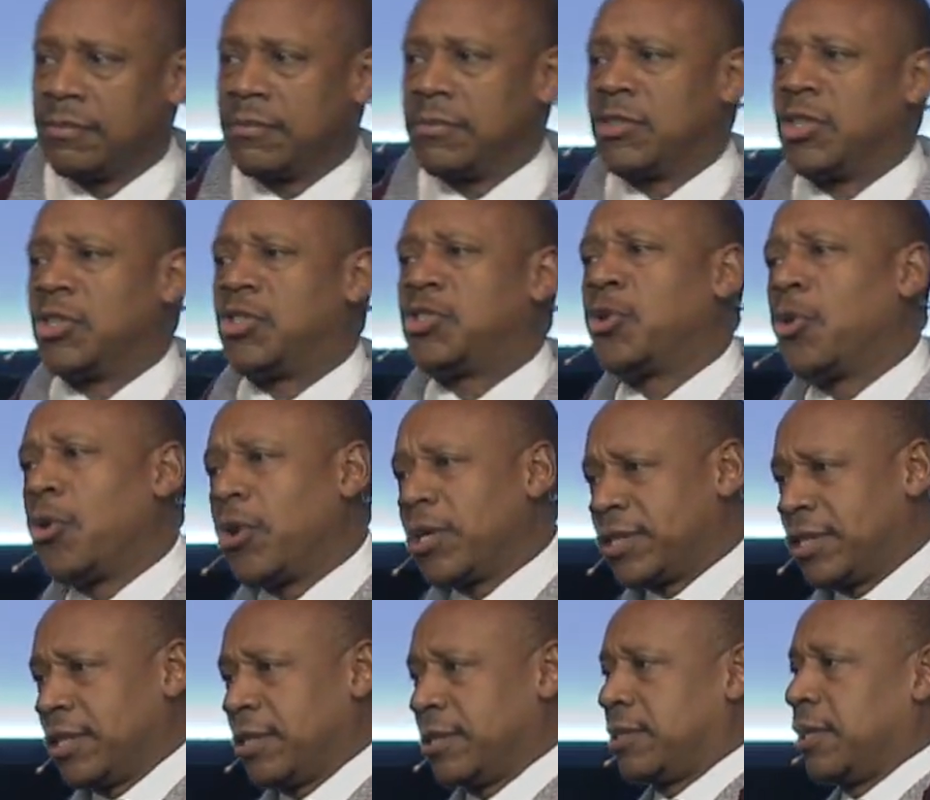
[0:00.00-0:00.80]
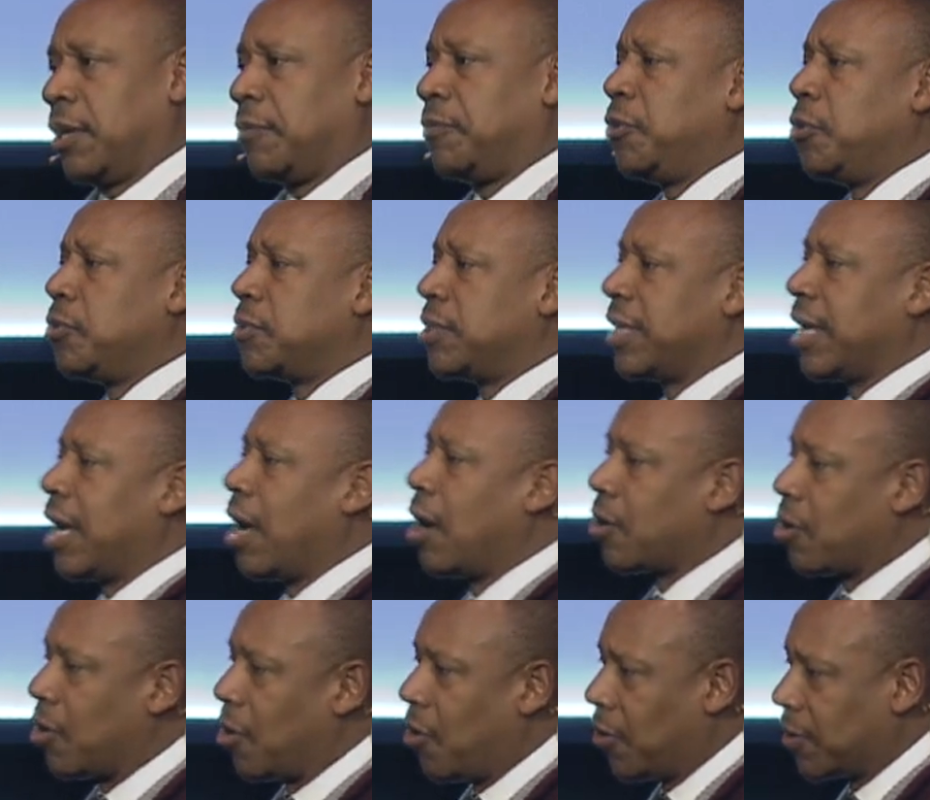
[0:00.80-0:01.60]
The choices of using
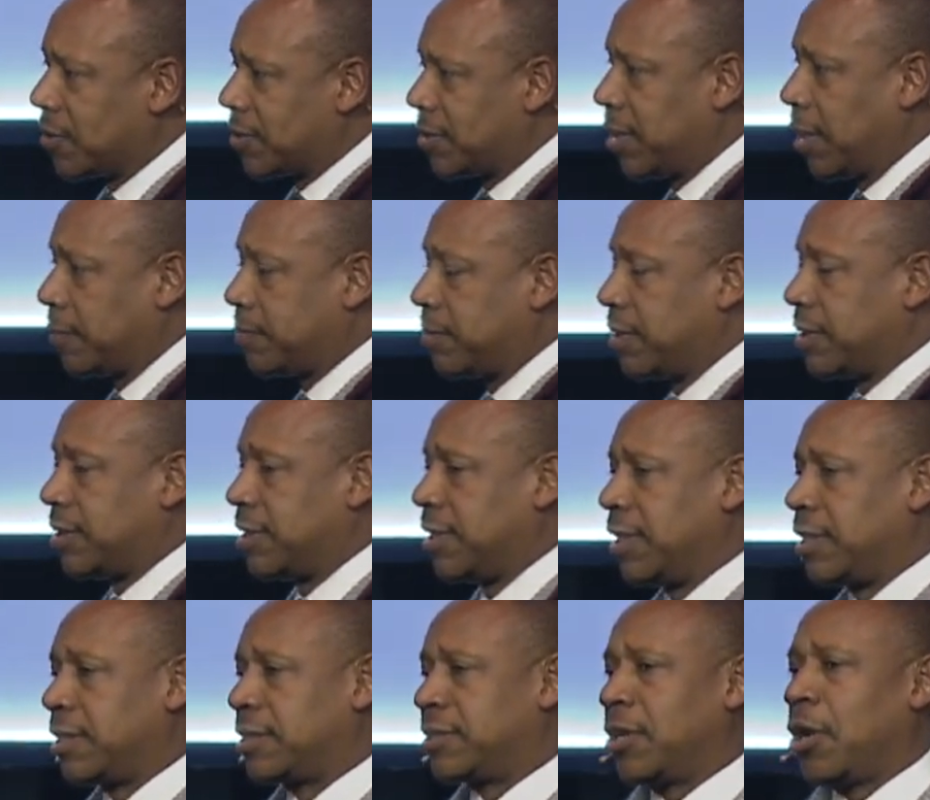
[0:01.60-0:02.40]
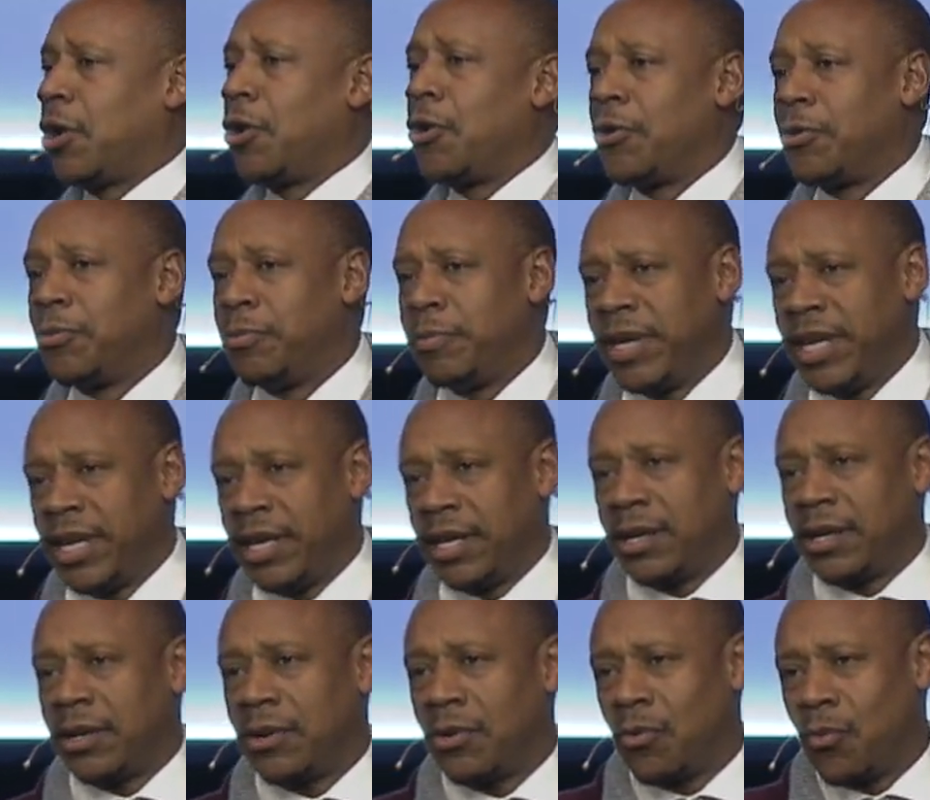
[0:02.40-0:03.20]
alcohol substances earned
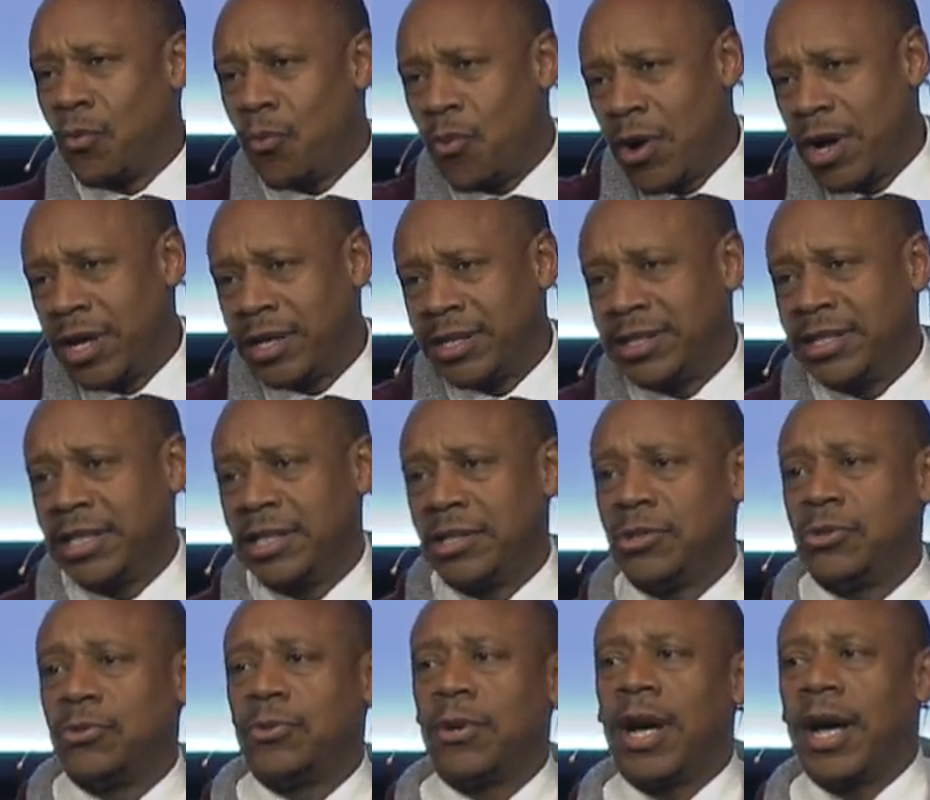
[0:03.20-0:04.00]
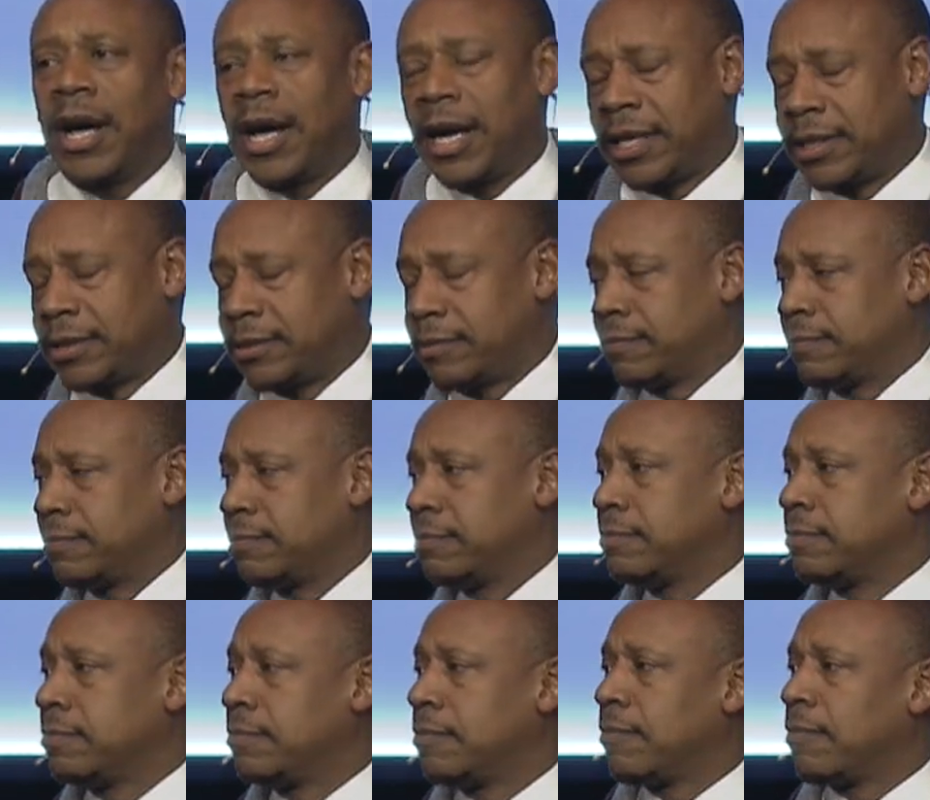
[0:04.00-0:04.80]
me one DUI,
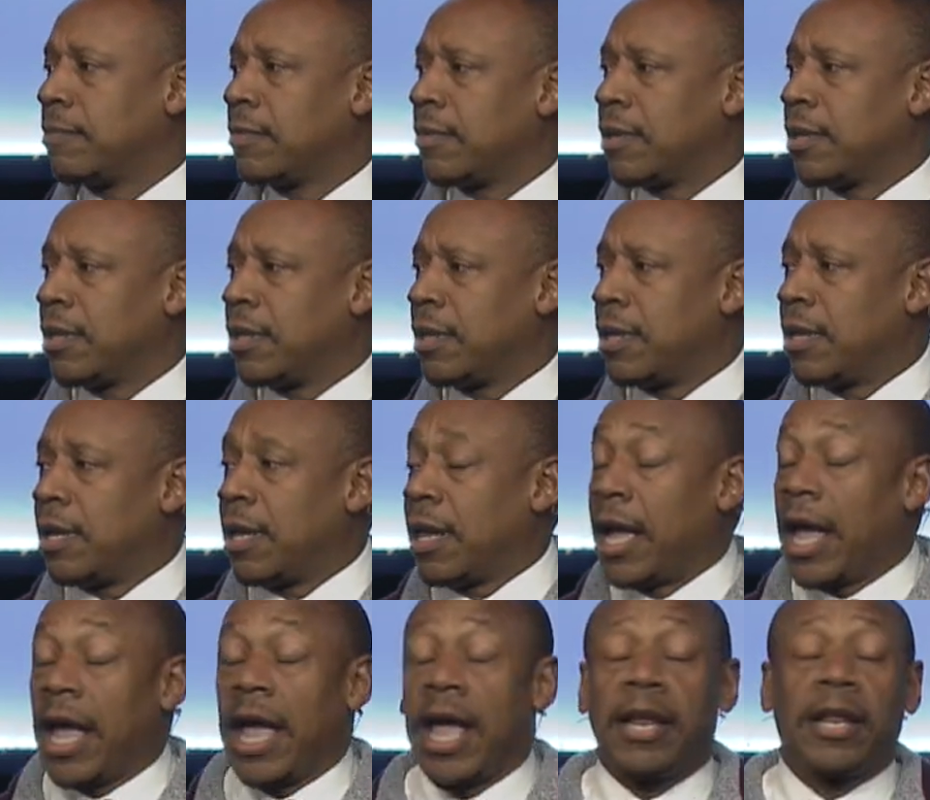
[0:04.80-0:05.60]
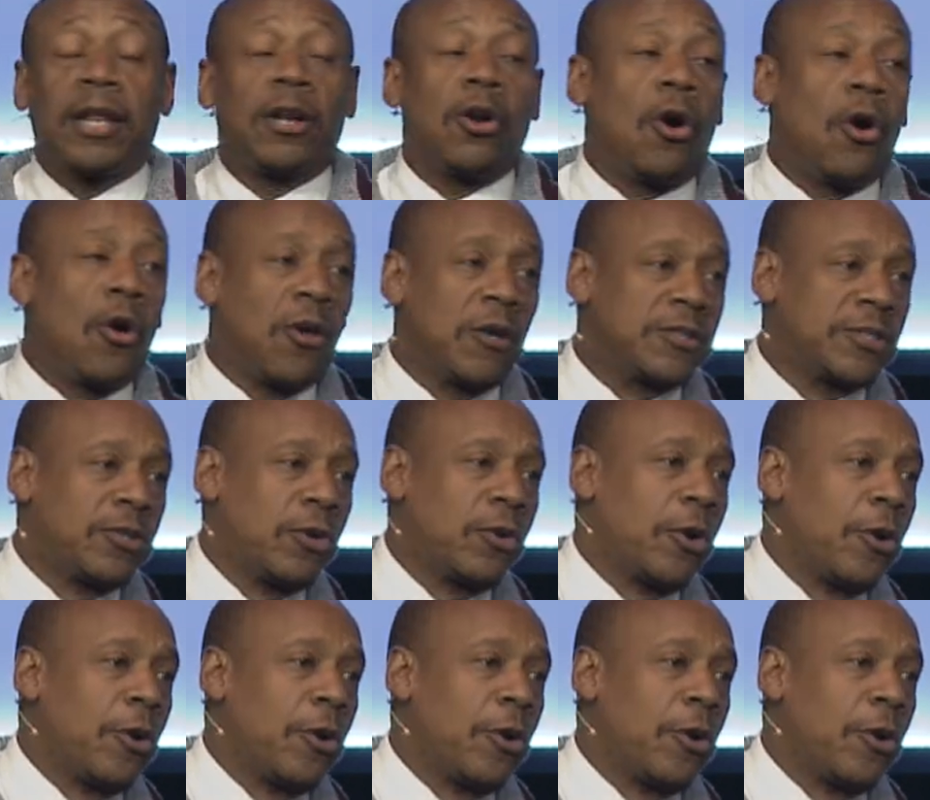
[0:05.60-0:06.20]
and it also